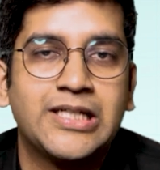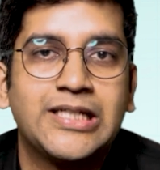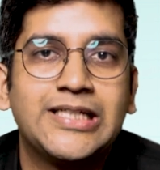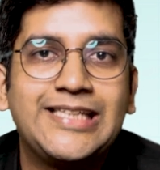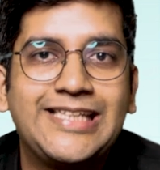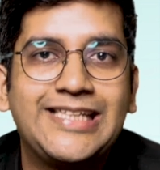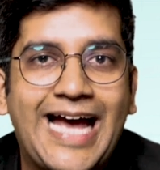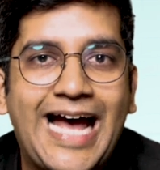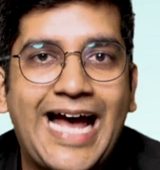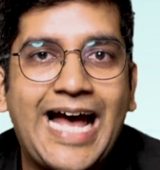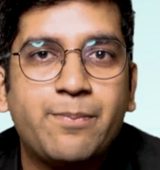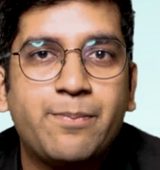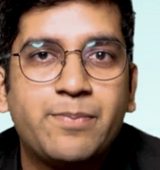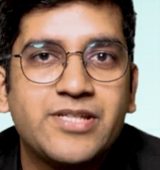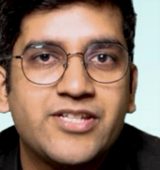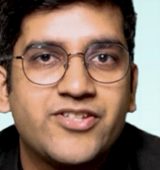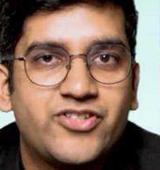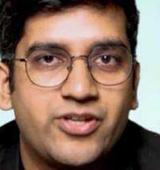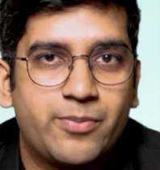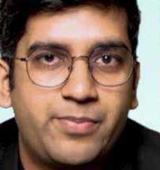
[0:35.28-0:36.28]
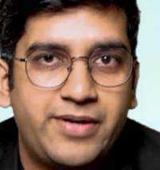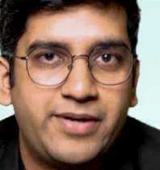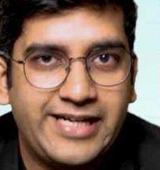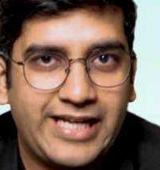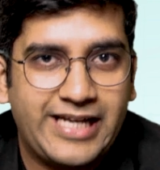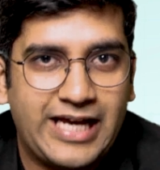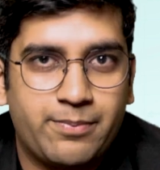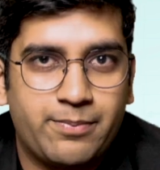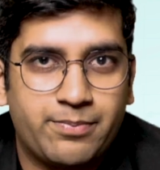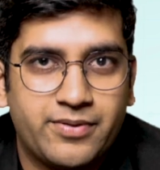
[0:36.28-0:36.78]
The app is a separate
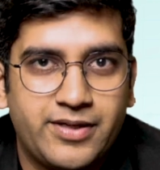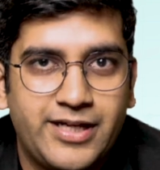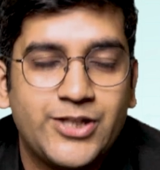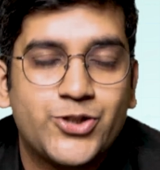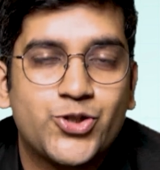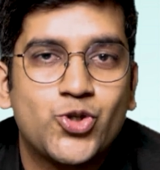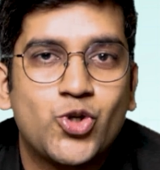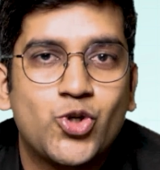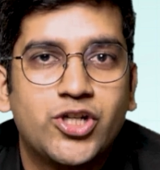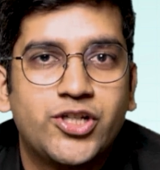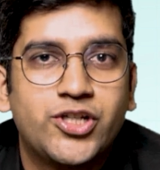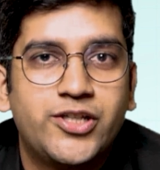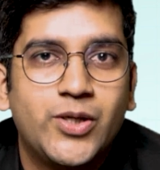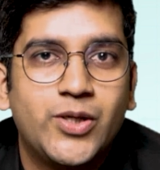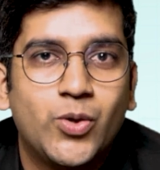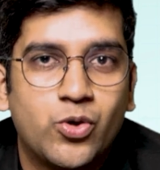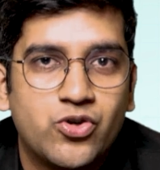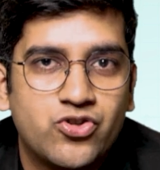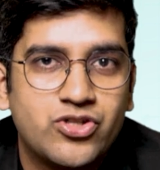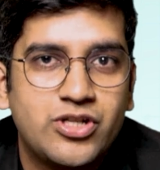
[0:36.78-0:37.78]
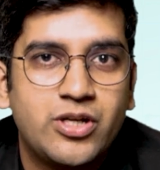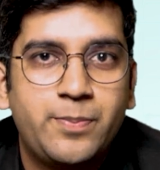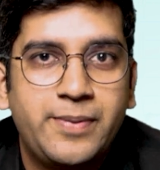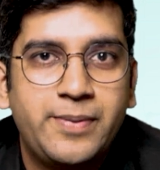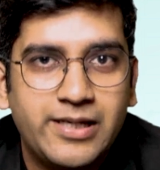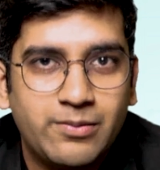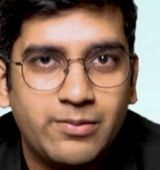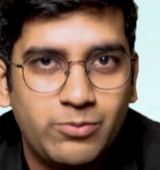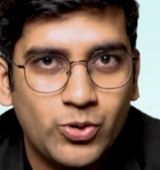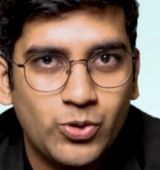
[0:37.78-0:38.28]
app. It's not the original
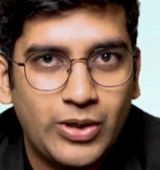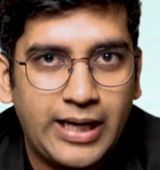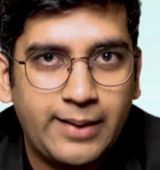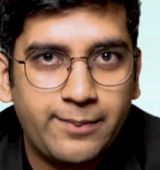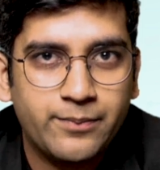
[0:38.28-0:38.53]
PW app.